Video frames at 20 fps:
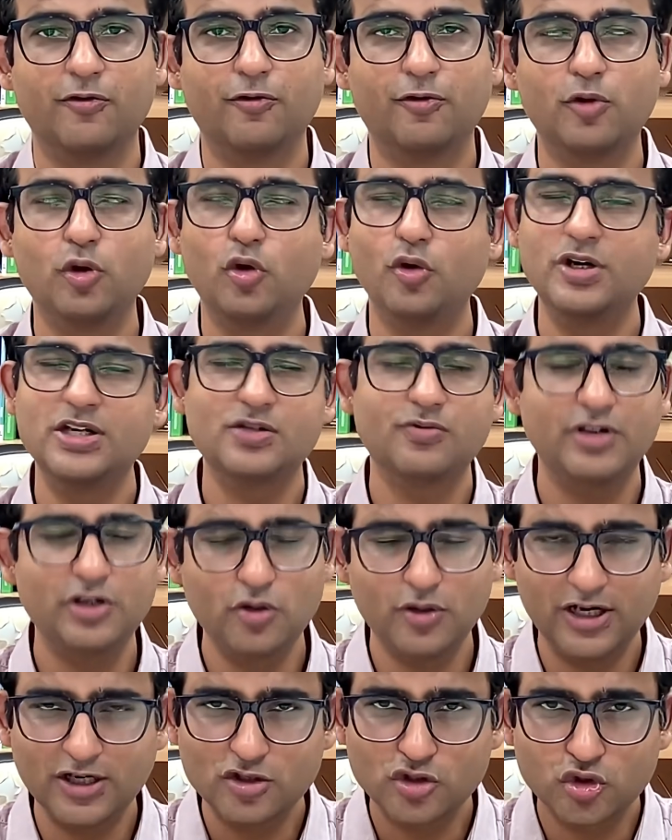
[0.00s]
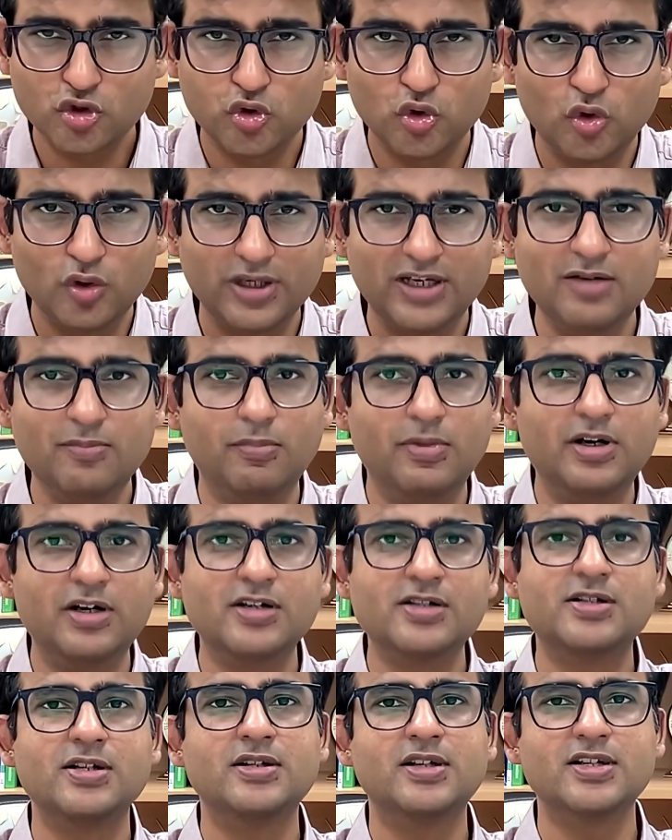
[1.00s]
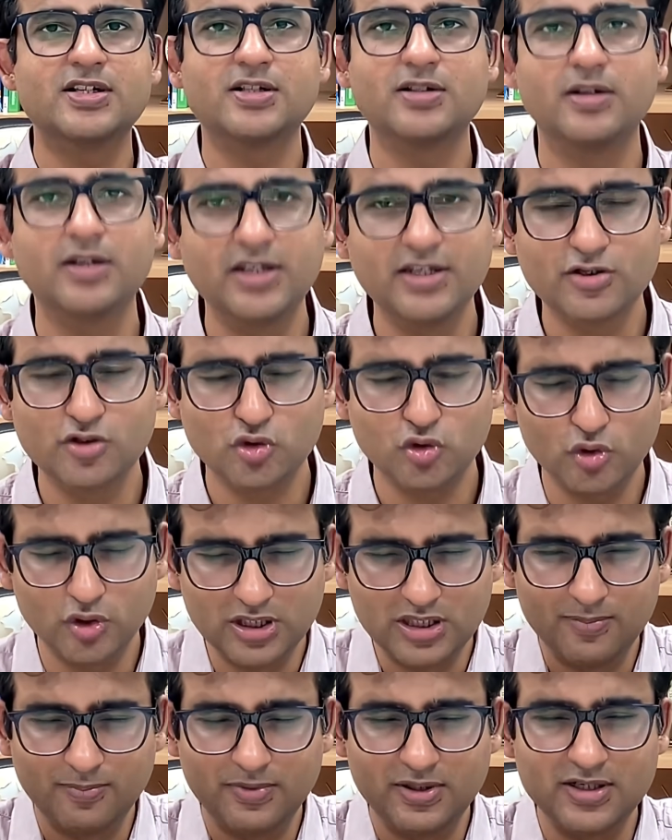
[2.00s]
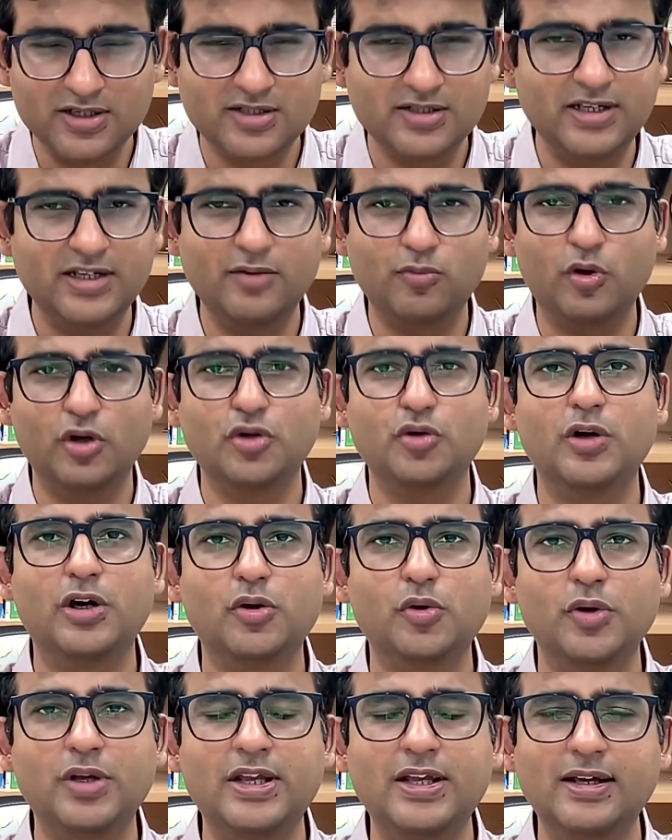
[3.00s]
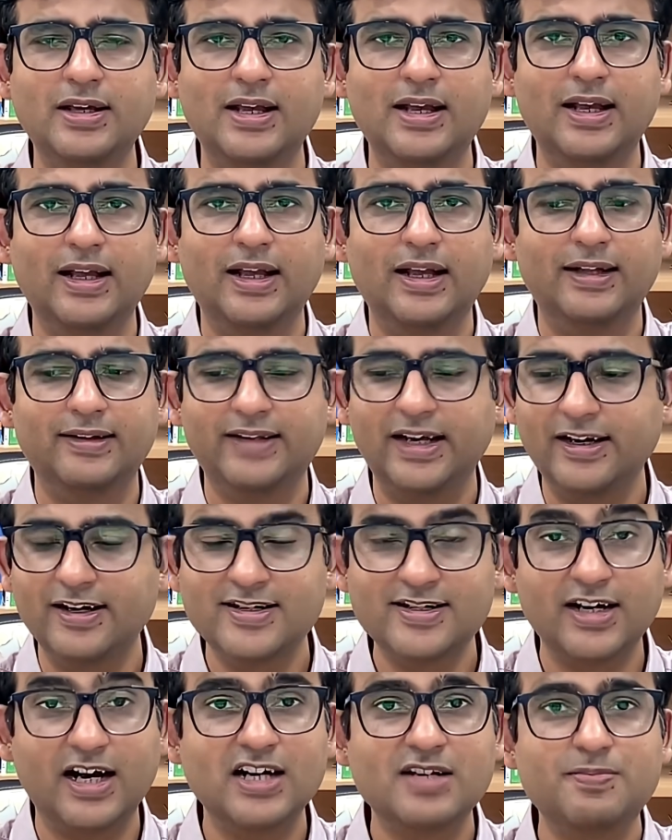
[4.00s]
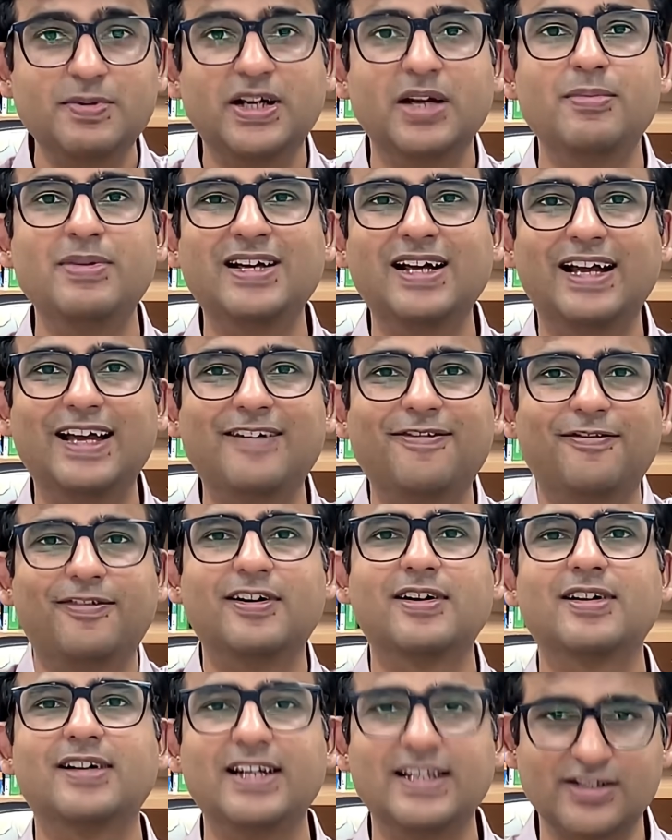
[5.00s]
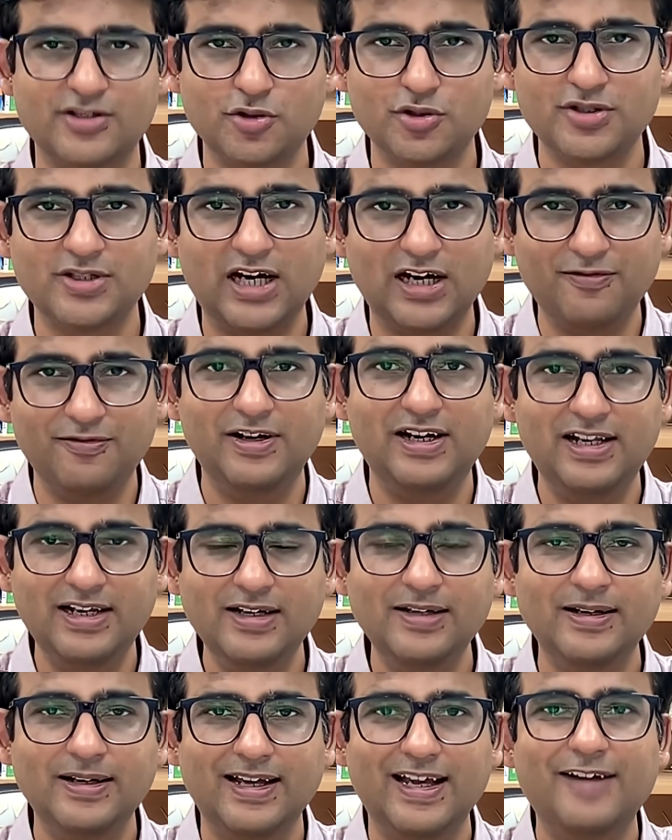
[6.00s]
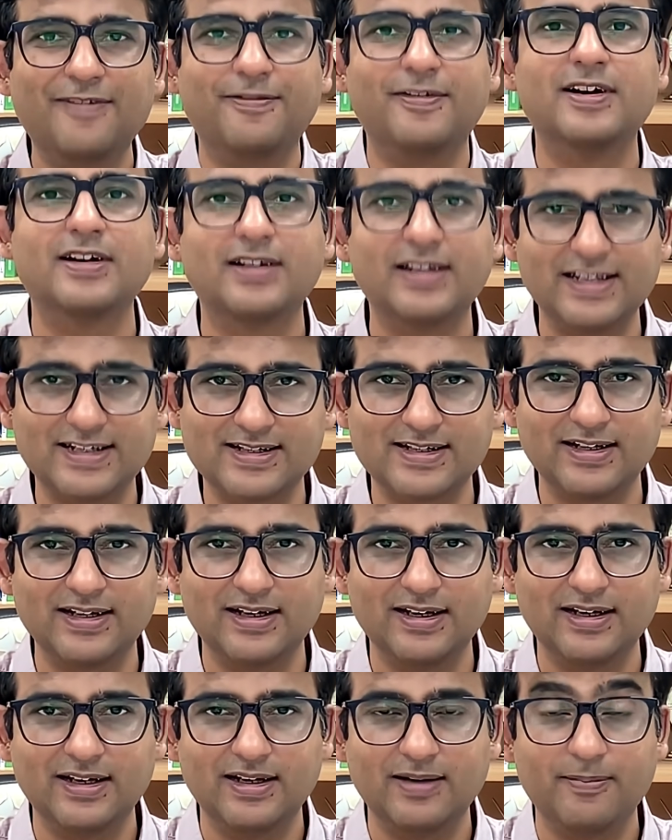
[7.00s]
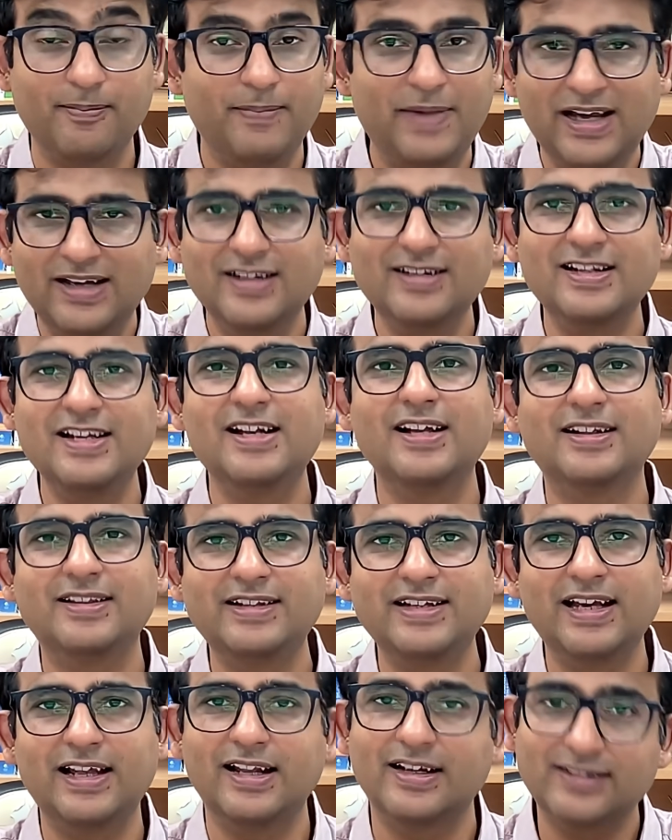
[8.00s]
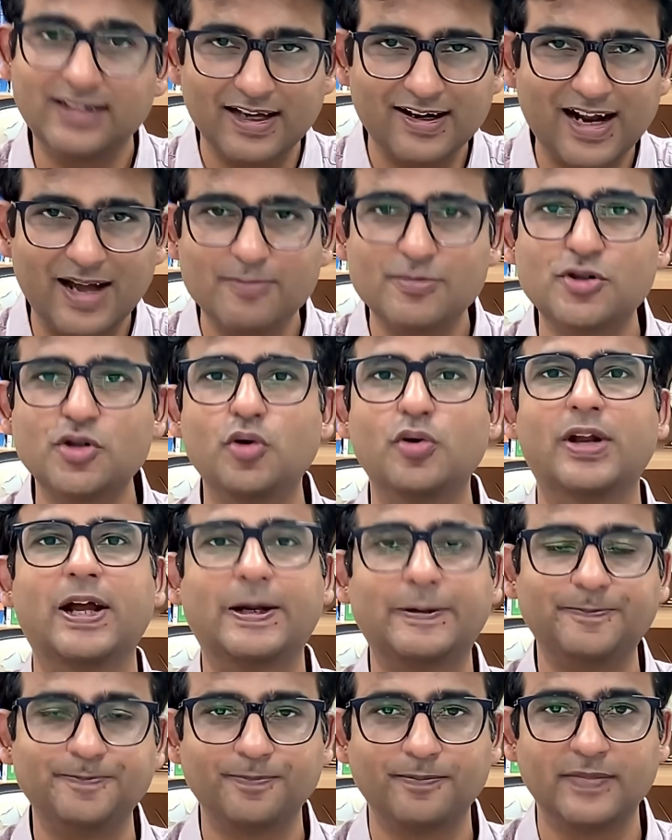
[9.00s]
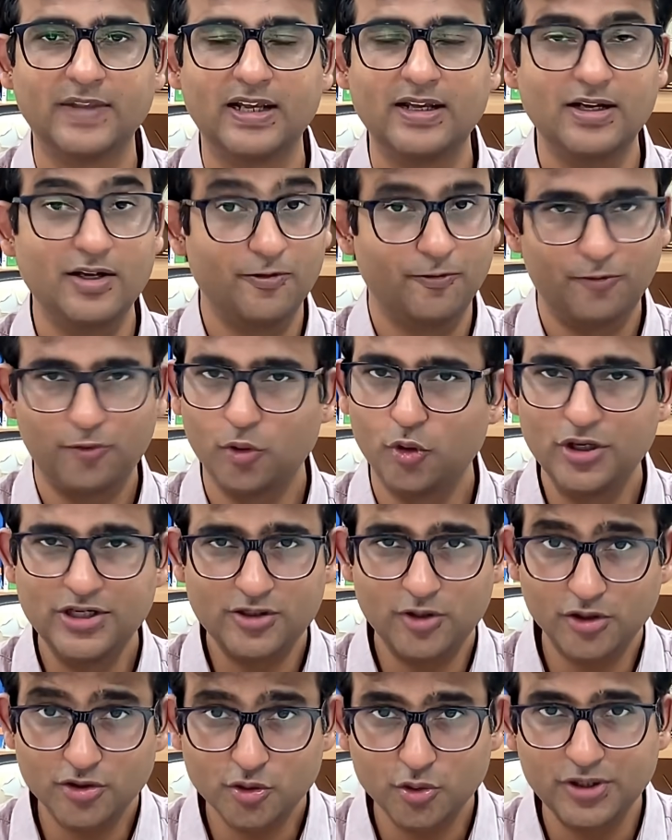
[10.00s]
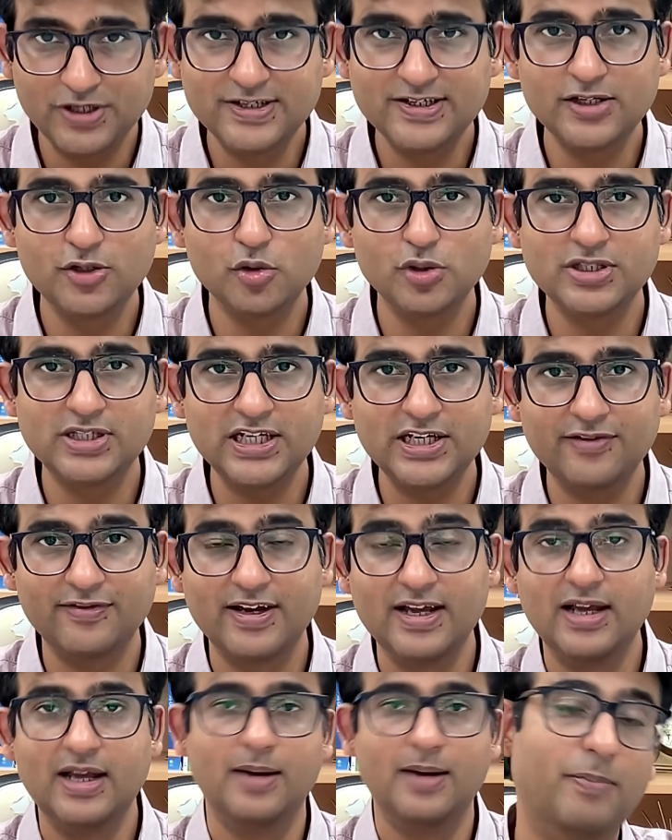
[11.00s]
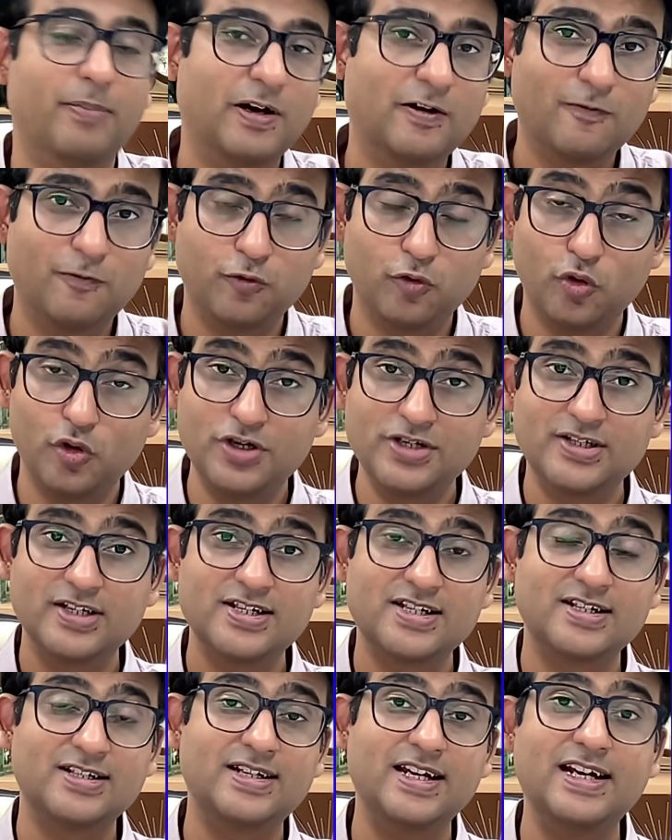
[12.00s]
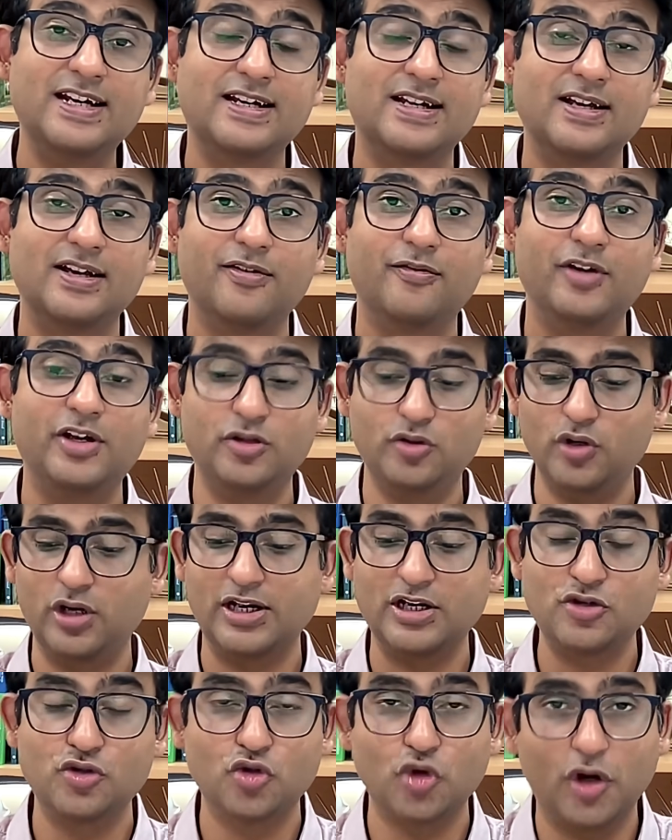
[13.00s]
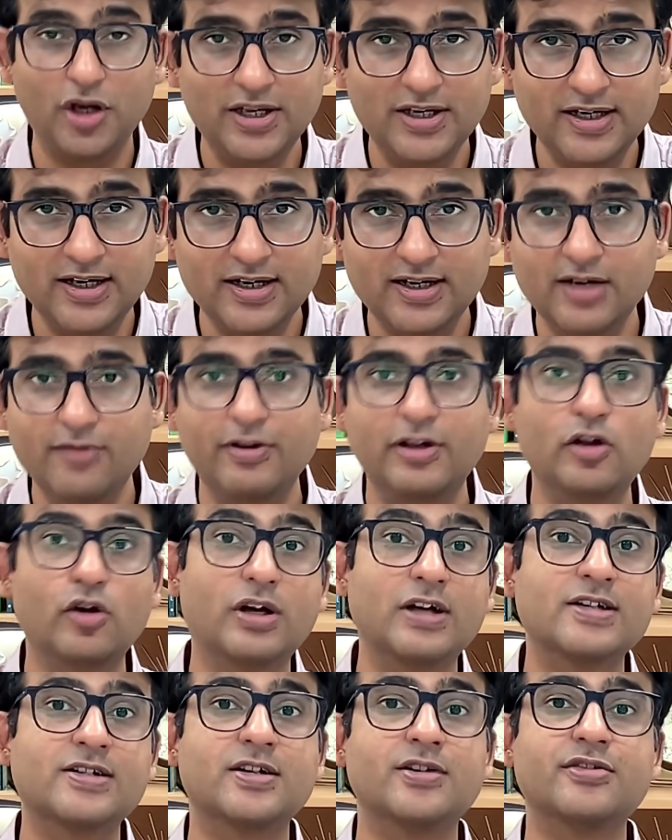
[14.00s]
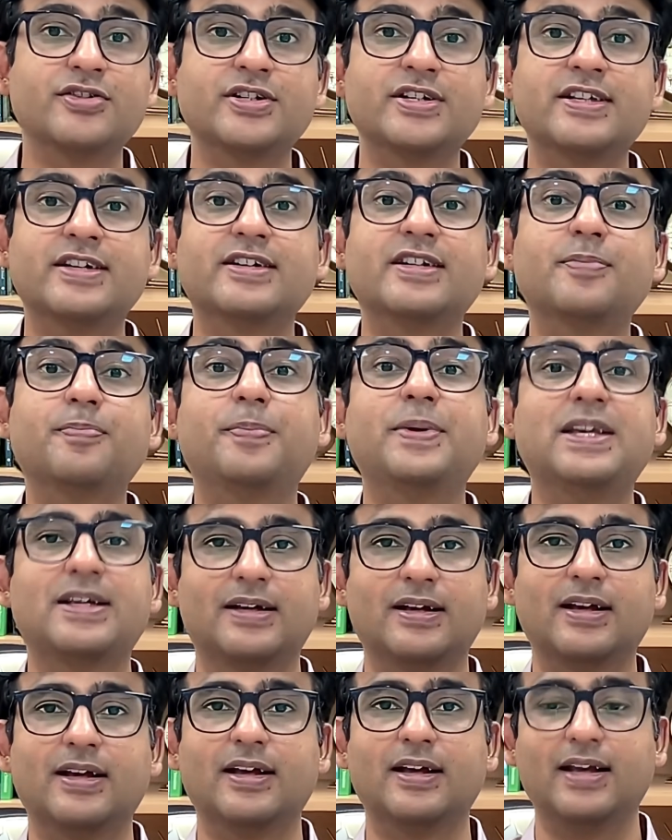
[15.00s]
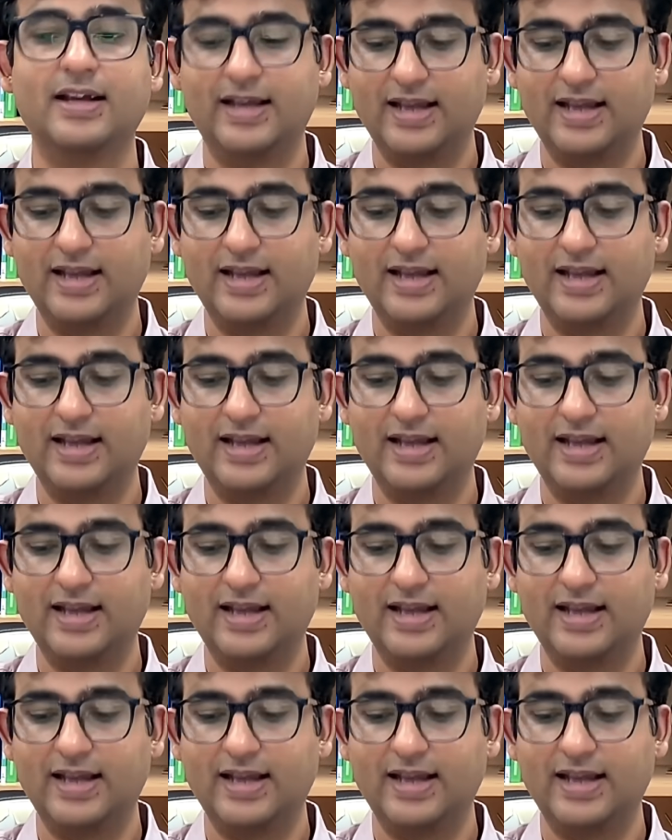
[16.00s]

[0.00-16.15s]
Flow is when you get so immersed in the study, so immersed in what you are doing, that it starts becoming effortless. You start feeling effortless. Mehnat nahi lagti hai, lagta aaram se ho raha hai. Flow is not so easy to achieve, but flow is the state when you are enjoying it and when your concentration is at the peak.